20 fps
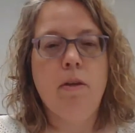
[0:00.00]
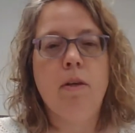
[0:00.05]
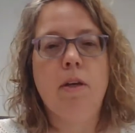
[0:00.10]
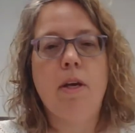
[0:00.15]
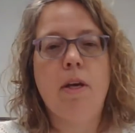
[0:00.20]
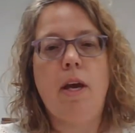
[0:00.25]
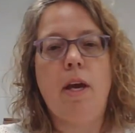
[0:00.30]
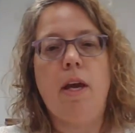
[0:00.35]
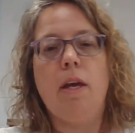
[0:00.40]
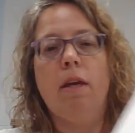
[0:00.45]

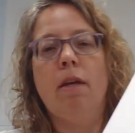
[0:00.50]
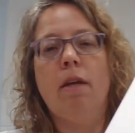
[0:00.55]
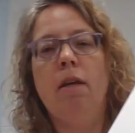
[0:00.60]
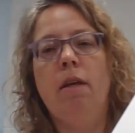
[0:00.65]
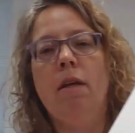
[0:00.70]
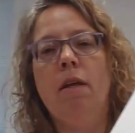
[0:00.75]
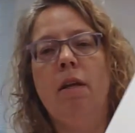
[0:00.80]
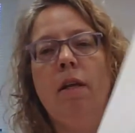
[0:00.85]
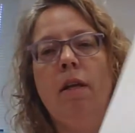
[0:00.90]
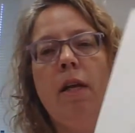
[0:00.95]
Okay.
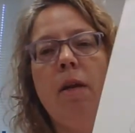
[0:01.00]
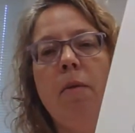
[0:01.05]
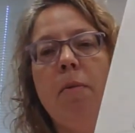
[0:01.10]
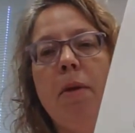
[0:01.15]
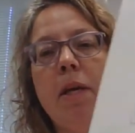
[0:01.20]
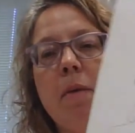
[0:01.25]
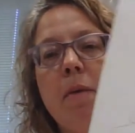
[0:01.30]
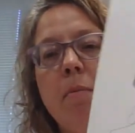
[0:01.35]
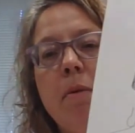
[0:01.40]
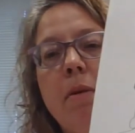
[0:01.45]
It'll
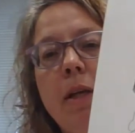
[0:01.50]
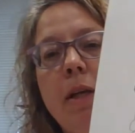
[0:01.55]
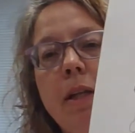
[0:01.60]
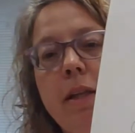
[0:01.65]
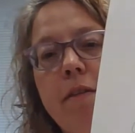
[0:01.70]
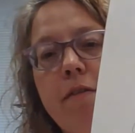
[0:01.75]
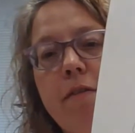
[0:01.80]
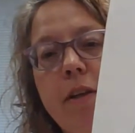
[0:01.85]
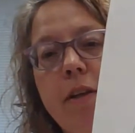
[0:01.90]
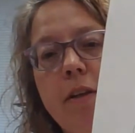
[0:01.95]
be
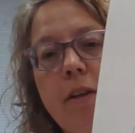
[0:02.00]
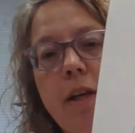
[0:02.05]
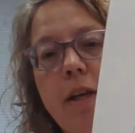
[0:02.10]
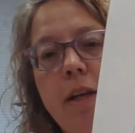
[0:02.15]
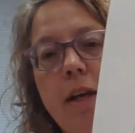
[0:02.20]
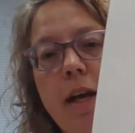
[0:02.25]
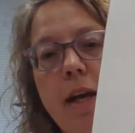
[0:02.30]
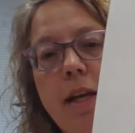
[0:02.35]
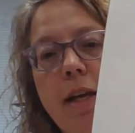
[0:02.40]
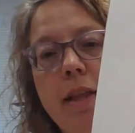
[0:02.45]
completely filled
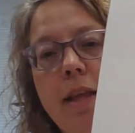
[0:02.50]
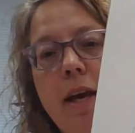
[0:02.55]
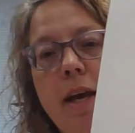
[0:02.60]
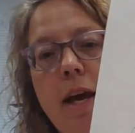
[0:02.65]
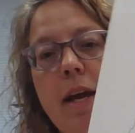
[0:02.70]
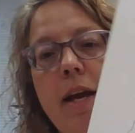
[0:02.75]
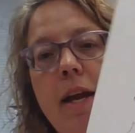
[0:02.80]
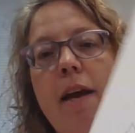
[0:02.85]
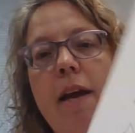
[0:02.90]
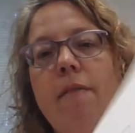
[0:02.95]
in like that. I
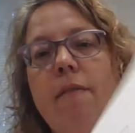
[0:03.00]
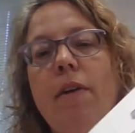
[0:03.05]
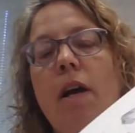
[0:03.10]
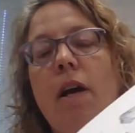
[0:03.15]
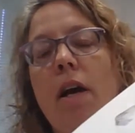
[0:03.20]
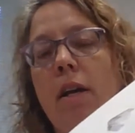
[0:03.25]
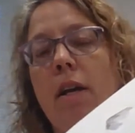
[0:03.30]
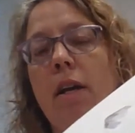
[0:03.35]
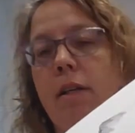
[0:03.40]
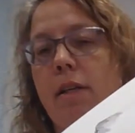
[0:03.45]
haven't got it
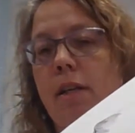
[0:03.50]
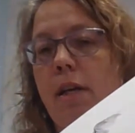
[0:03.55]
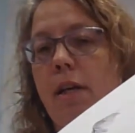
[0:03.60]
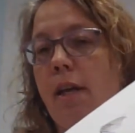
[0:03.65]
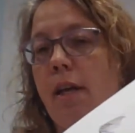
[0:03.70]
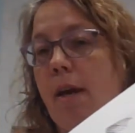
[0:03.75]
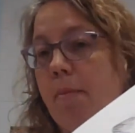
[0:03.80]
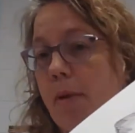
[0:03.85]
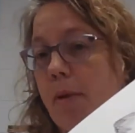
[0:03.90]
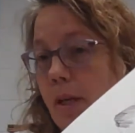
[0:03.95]
done yet, but
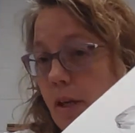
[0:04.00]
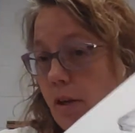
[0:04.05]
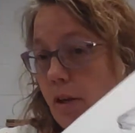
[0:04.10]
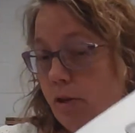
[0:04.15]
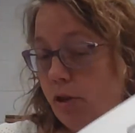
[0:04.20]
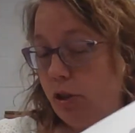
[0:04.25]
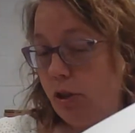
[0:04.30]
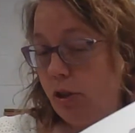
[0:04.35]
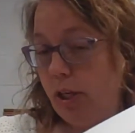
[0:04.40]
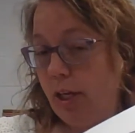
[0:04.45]
you should get
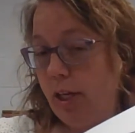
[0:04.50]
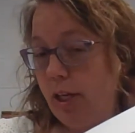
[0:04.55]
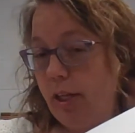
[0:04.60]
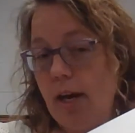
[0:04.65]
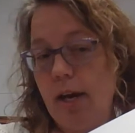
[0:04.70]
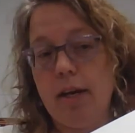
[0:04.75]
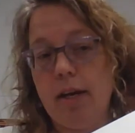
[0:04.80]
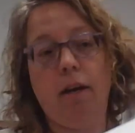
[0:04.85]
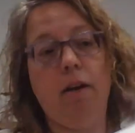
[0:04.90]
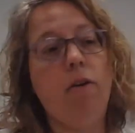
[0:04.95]
the idea.
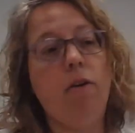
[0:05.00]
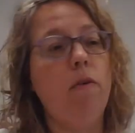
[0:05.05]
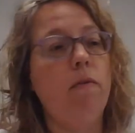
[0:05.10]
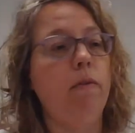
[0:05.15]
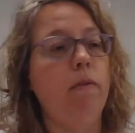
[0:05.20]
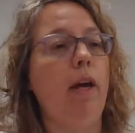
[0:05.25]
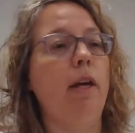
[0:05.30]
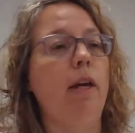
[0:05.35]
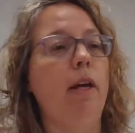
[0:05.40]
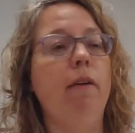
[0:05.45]
Hopefully I can give
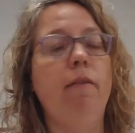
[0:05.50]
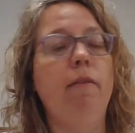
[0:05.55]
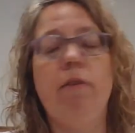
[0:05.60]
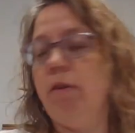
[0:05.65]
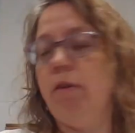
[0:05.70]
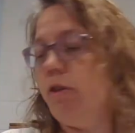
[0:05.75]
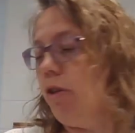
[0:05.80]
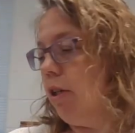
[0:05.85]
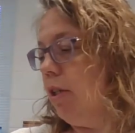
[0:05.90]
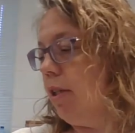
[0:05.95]
you
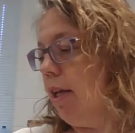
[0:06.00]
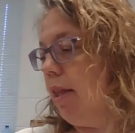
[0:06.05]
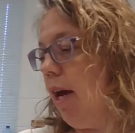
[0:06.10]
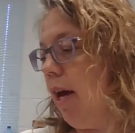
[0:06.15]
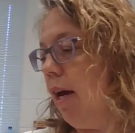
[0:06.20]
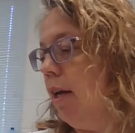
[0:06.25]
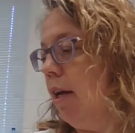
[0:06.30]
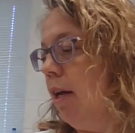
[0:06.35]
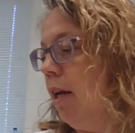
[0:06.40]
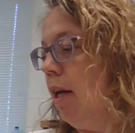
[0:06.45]
instructions like that.
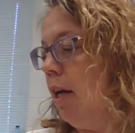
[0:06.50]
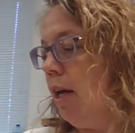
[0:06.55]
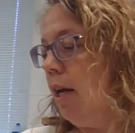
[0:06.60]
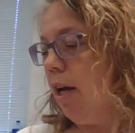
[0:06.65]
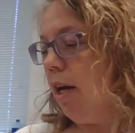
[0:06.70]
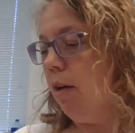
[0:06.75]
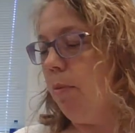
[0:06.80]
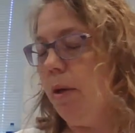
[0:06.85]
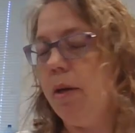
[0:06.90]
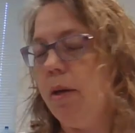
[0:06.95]

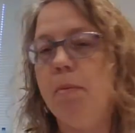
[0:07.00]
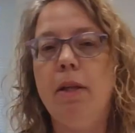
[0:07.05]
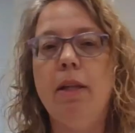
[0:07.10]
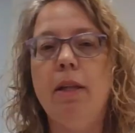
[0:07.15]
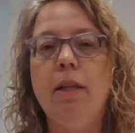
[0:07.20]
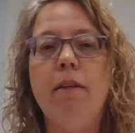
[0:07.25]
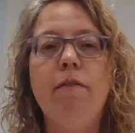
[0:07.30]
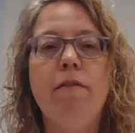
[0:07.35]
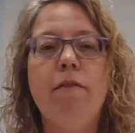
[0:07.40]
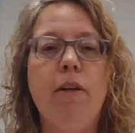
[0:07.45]
It'll be
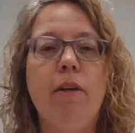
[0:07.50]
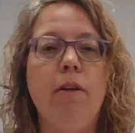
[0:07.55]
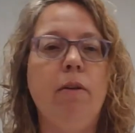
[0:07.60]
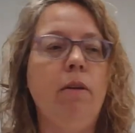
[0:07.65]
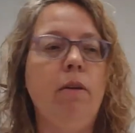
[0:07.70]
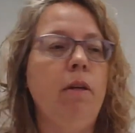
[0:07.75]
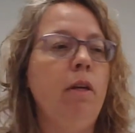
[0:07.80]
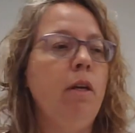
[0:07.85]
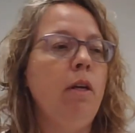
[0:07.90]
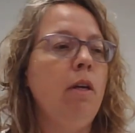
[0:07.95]
completely
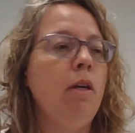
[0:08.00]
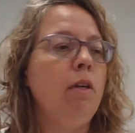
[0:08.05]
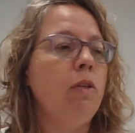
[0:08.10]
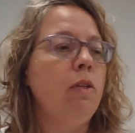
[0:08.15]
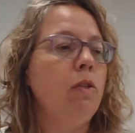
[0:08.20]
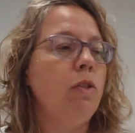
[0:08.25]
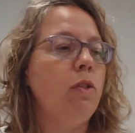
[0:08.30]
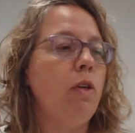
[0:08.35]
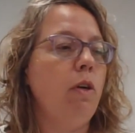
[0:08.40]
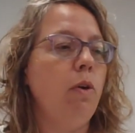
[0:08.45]
filled.
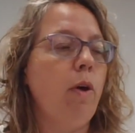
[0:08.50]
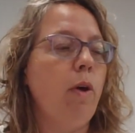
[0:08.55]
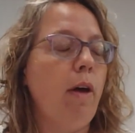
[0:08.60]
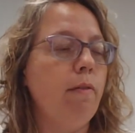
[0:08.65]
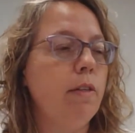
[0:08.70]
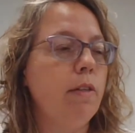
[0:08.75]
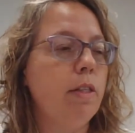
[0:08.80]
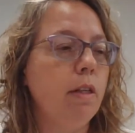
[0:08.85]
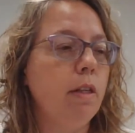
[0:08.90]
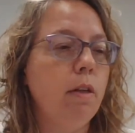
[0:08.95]
So you'll
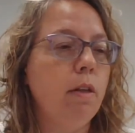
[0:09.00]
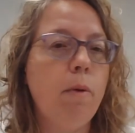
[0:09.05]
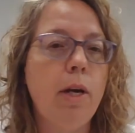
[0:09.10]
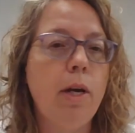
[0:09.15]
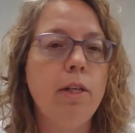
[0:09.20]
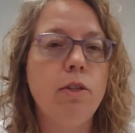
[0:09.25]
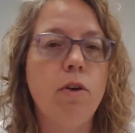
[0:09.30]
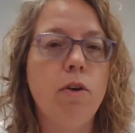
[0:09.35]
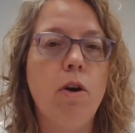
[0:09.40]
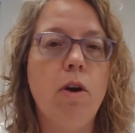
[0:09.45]
have a
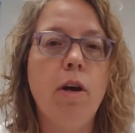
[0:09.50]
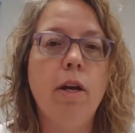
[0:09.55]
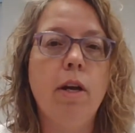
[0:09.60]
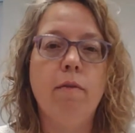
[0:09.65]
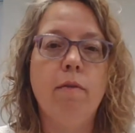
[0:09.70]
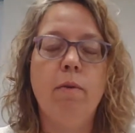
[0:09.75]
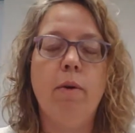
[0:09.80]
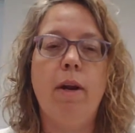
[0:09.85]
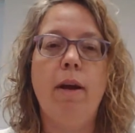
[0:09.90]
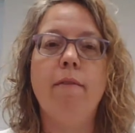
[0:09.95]
silhouette drawing
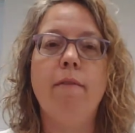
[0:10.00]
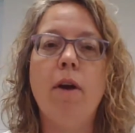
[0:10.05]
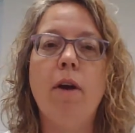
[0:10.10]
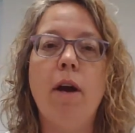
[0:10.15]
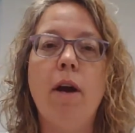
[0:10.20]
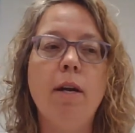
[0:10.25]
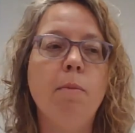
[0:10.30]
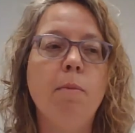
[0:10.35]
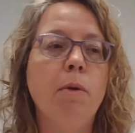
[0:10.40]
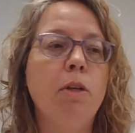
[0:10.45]
of whatever
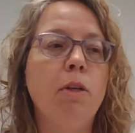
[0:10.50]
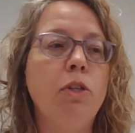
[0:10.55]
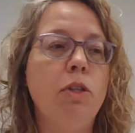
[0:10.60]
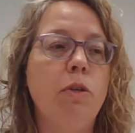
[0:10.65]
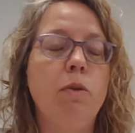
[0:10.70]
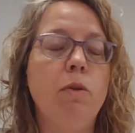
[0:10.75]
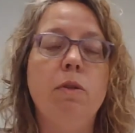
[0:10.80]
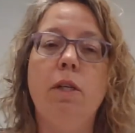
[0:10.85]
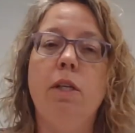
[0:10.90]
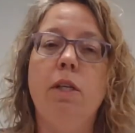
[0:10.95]
item you
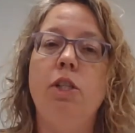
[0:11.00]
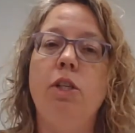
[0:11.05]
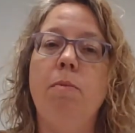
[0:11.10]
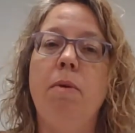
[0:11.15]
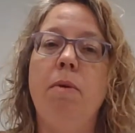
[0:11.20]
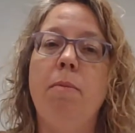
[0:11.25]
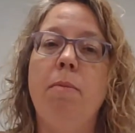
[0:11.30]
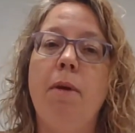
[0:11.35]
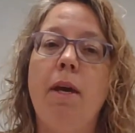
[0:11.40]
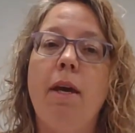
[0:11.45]
choose. It should
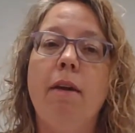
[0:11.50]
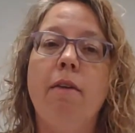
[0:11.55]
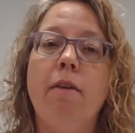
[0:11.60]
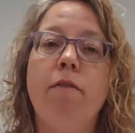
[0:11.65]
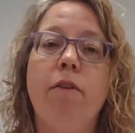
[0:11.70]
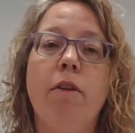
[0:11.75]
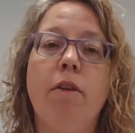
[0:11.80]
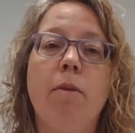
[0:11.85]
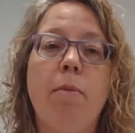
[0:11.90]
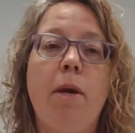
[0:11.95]
be big,
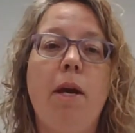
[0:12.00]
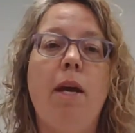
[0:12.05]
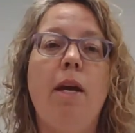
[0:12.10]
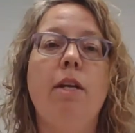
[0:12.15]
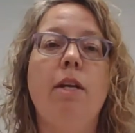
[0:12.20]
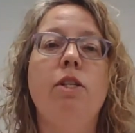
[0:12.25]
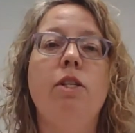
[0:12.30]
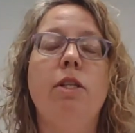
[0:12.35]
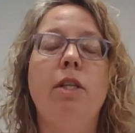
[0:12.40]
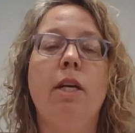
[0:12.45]
fill the page.